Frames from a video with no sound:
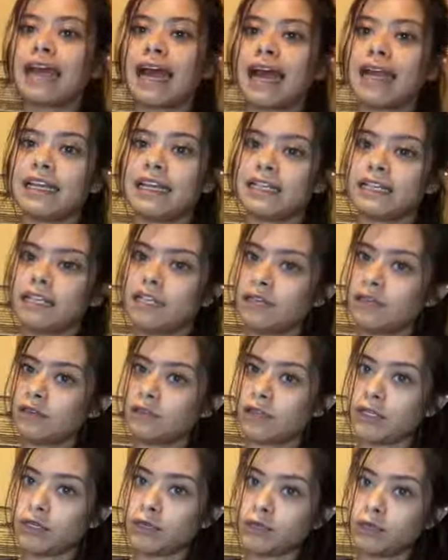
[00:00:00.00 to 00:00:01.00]
at an
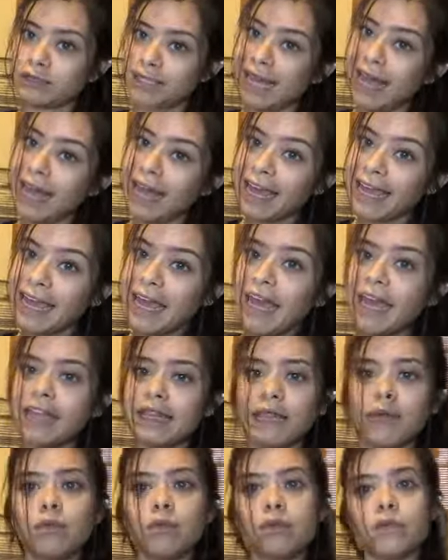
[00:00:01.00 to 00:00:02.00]
individual's height,
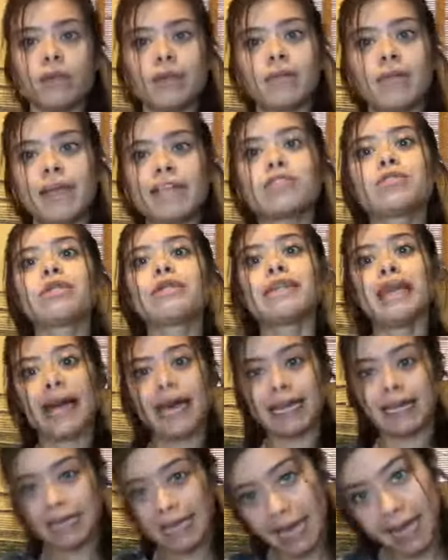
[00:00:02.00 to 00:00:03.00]
they will be measuring,
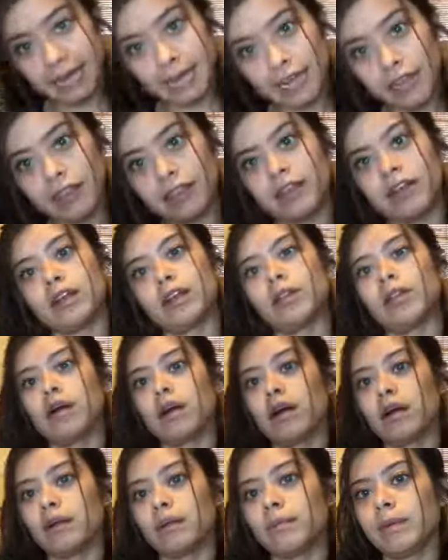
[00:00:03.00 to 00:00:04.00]
again, their
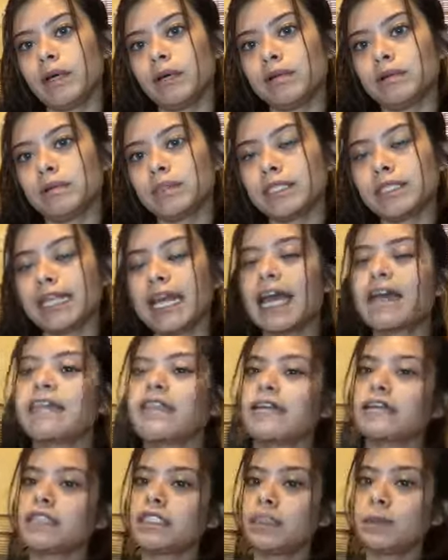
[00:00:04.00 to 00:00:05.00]
long bones,
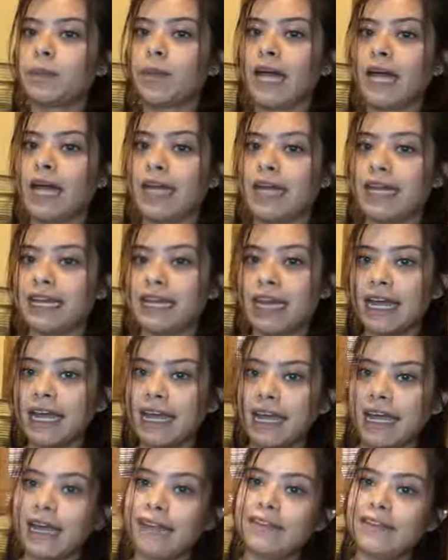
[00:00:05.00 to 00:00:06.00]
their spine,
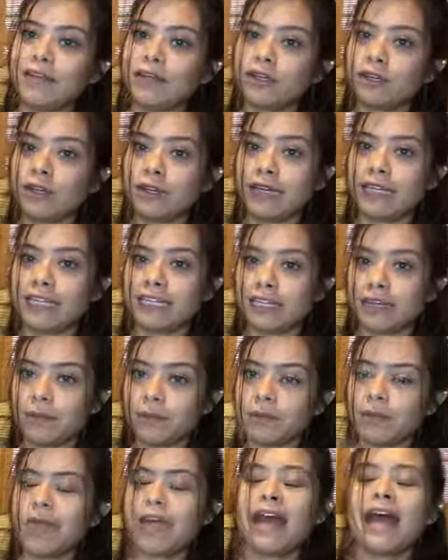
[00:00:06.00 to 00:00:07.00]
and their
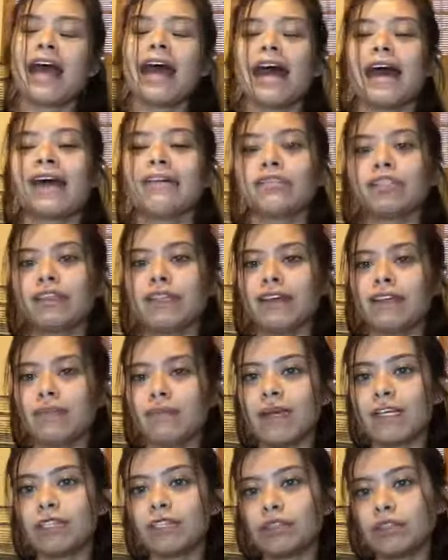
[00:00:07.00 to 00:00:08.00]
cranium. After they've
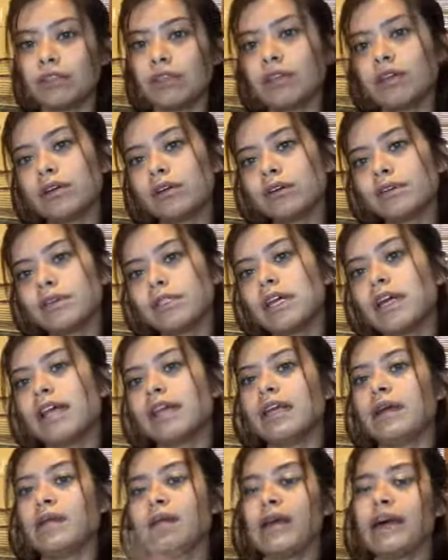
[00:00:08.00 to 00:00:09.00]
measured those,
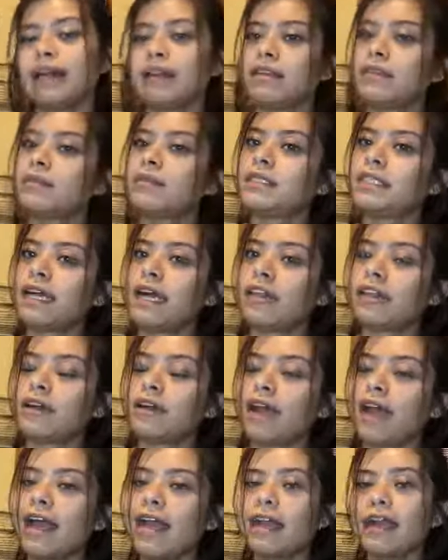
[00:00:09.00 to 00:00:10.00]
they will add them
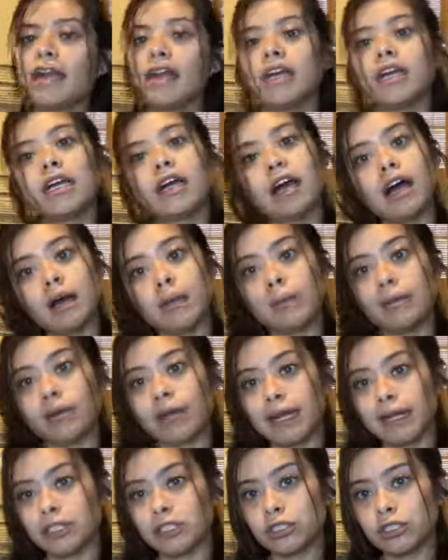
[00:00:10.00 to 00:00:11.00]
together and add a couple
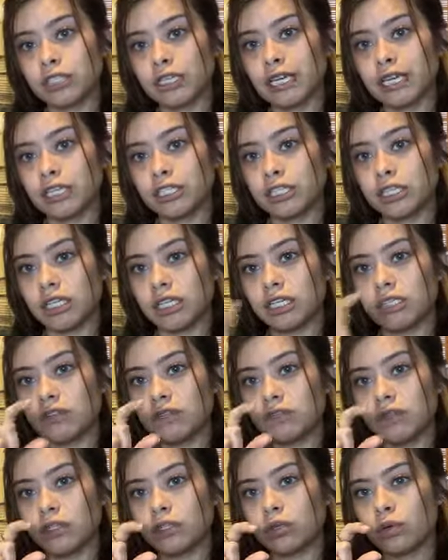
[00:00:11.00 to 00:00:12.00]
extra inches
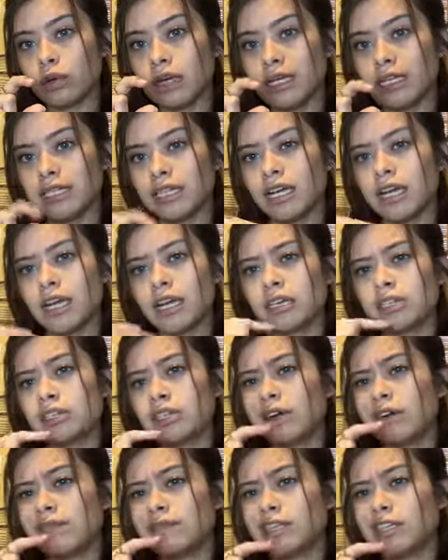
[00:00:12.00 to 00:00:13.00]
for joint,
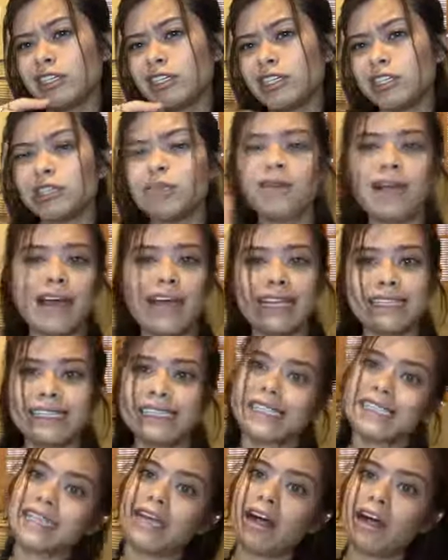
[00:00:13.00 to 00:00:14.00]
soft tissue, and
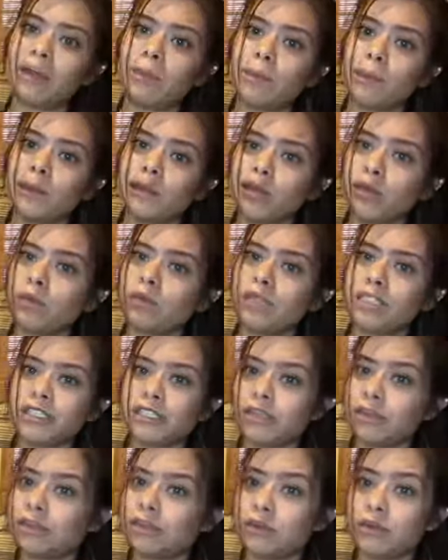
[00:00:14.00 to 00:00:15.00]
scalp. We
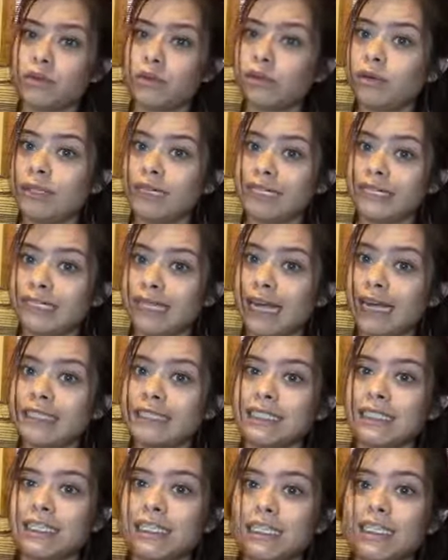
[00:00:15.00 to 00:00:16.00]
still don't know an
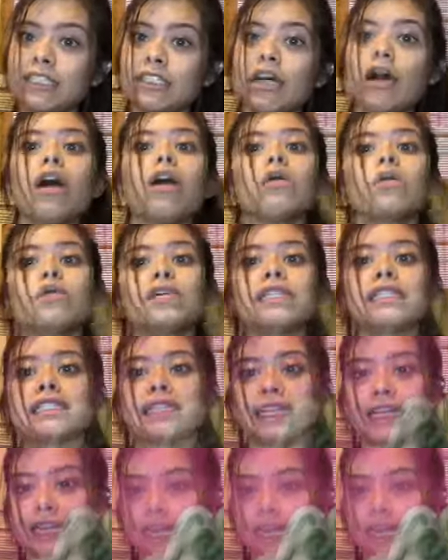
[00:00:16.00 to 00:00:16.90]
exact. It is always an